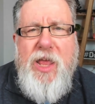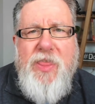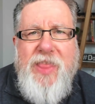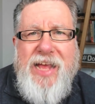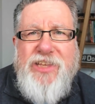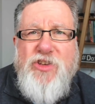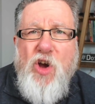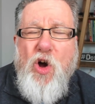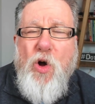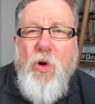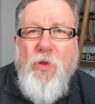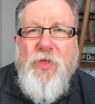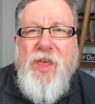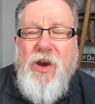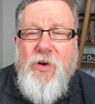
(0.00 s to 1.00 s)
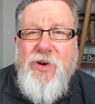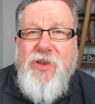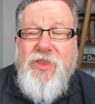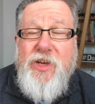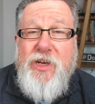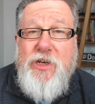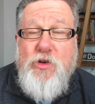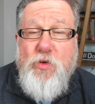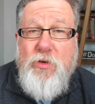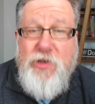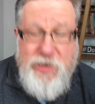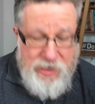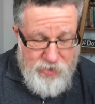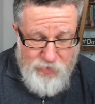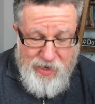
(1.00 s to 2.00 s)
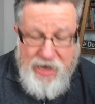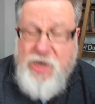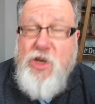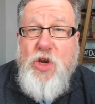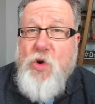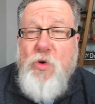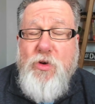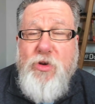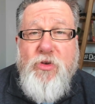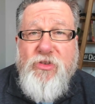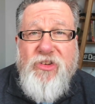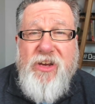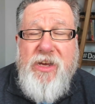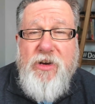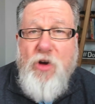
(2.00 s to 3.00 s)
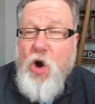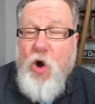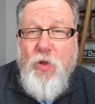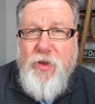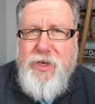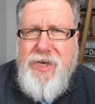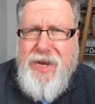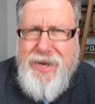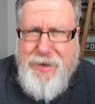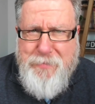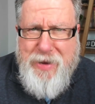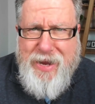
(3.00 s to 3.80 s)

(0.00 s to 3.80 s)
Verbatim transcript: That's all there in the Control Center and you're using it all the time,